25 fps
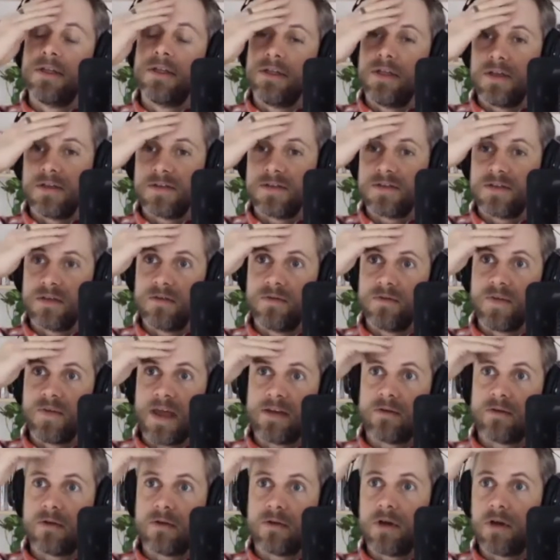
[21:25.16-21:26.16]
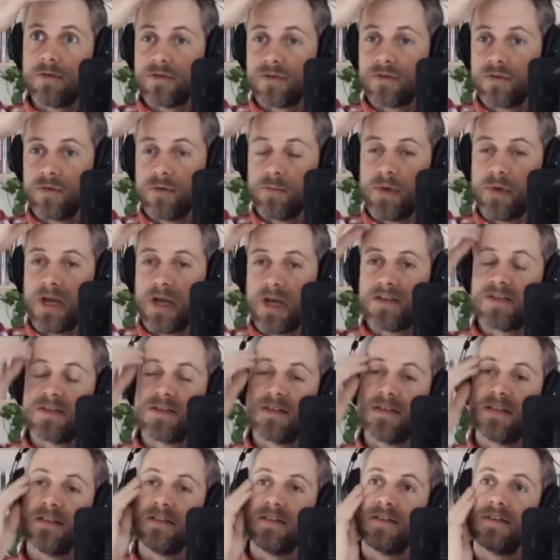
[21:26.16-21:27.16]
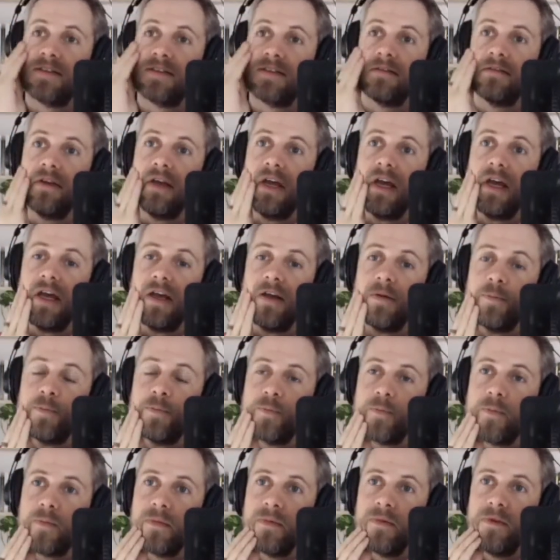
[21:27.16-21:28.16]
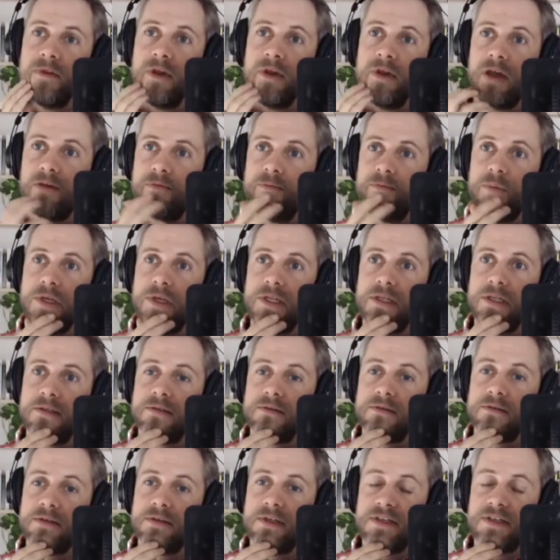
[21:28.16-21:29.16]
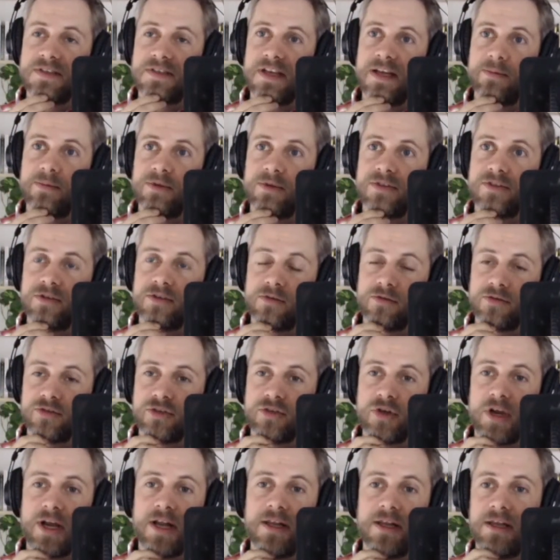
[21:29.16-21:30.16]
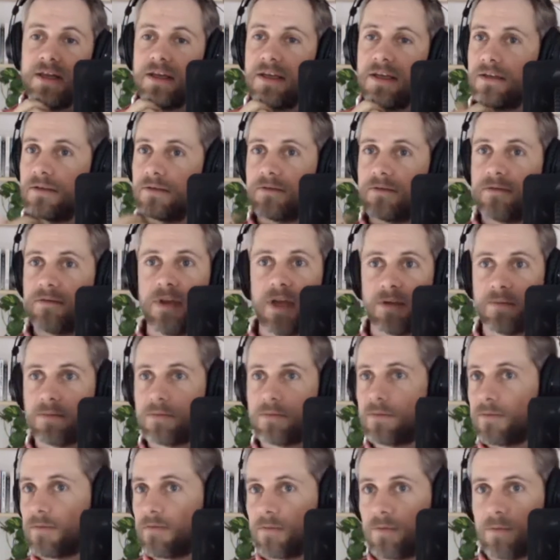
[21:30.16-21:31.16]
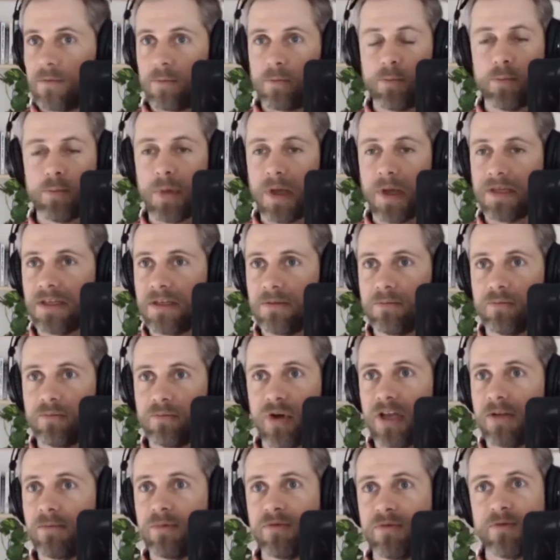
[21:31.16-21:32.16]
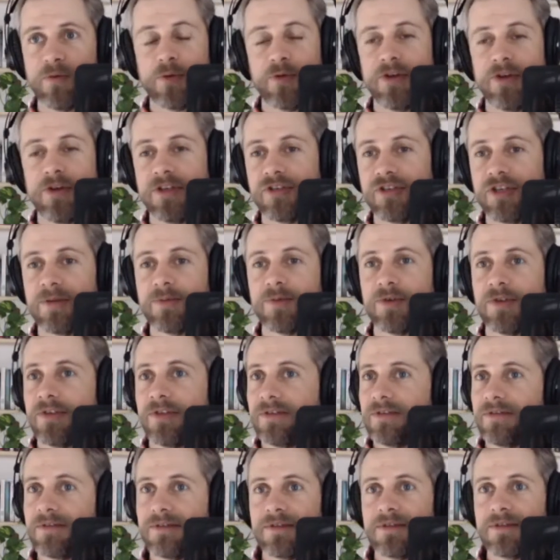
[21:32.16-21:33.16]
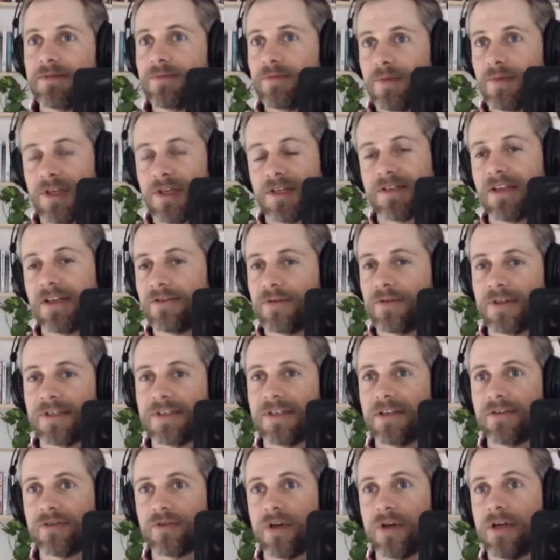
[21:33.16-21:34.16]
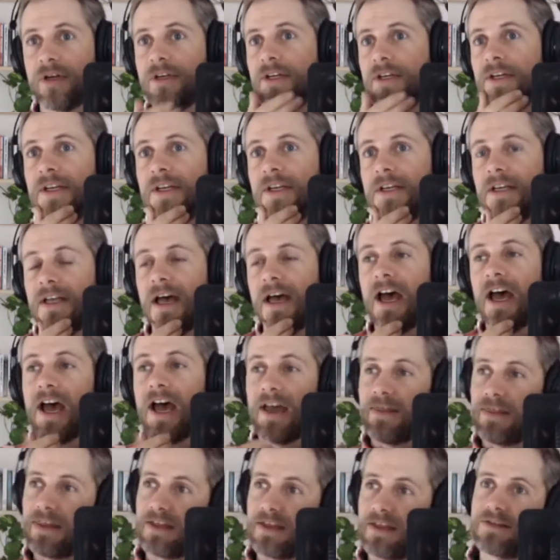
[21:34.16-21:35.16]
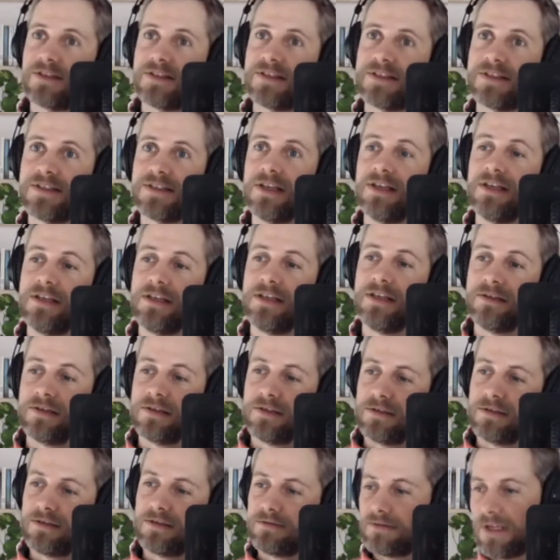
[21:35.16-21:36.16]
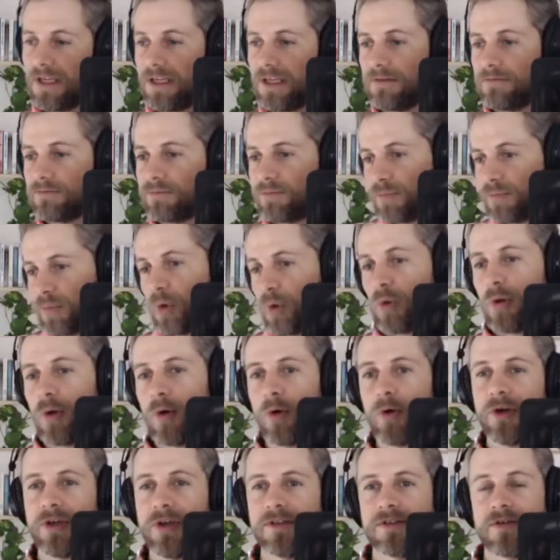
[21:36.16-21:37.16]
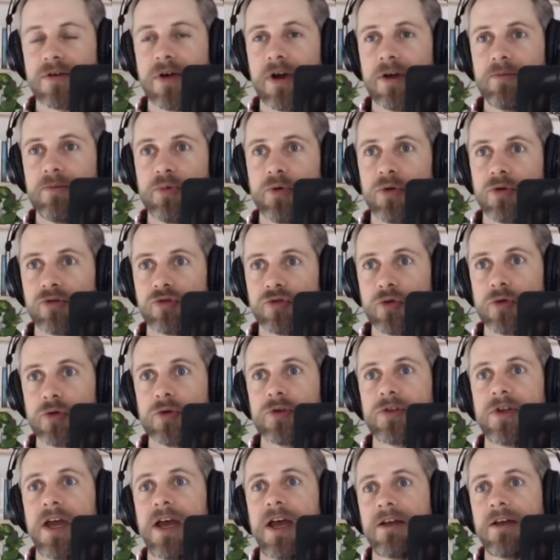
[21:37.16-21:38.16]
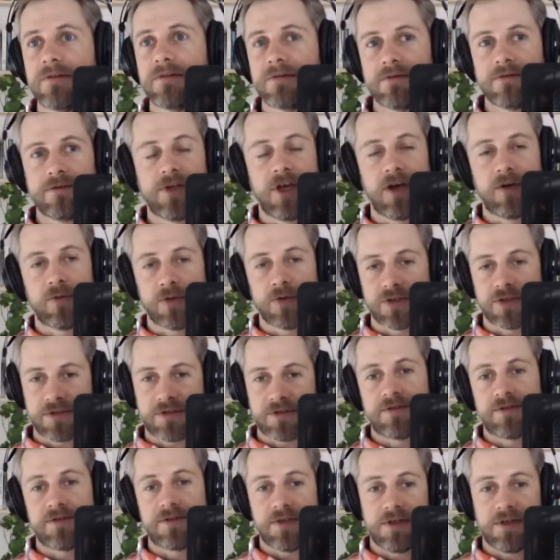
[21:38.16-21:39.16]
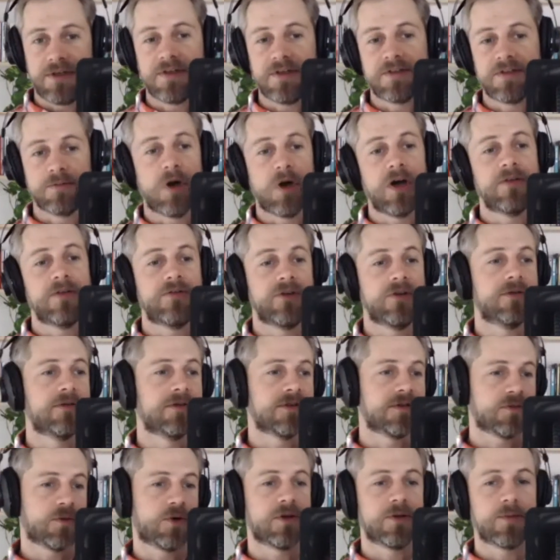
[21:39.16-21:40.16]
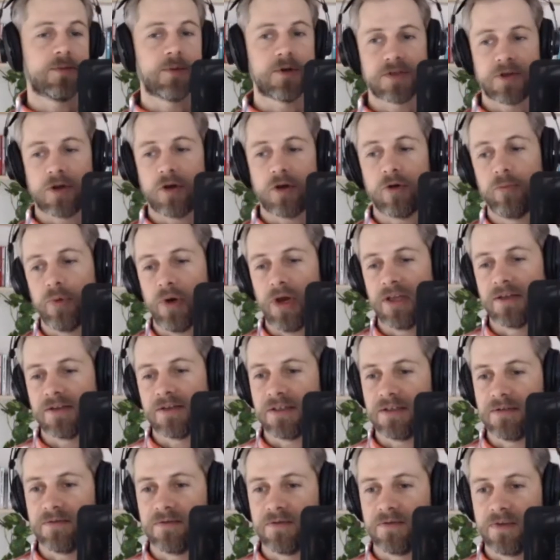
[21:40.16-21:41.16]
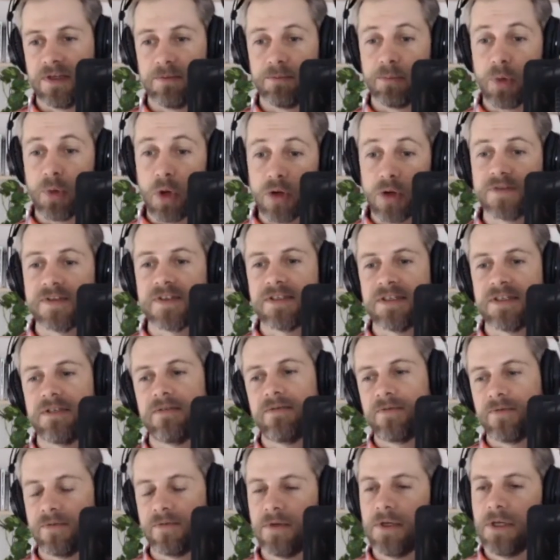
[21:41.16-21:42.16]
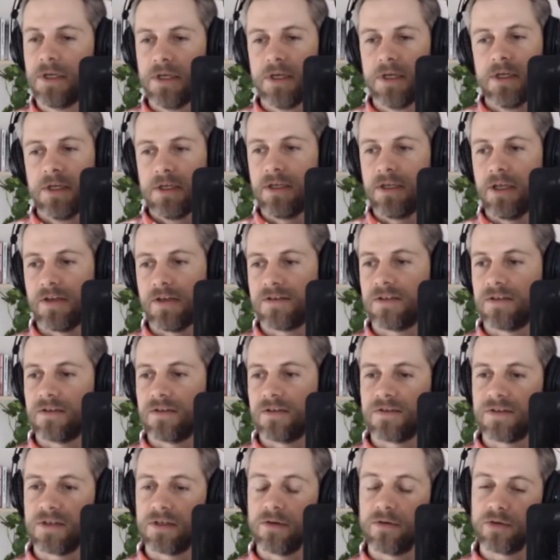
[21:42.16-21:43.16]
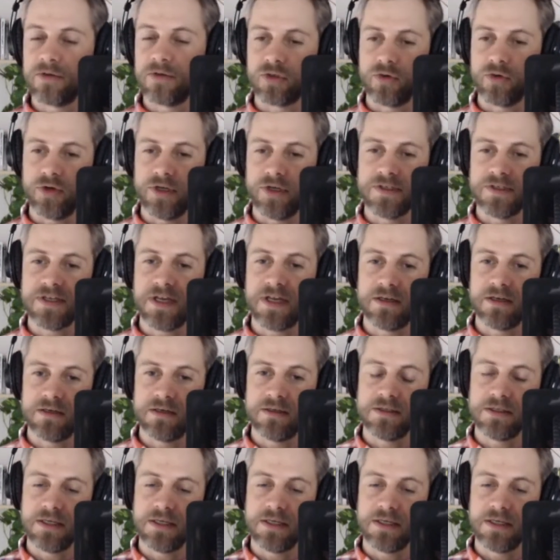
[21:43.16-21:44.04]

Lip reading: sort of agricultural practices, have been established in Australia, baking bread before the Egyptians, etc., etc. And then to see in Paul Hawkins' great book Drawdown, which certainly to my view is one of the most comprehensively positive, sort of solution orientated,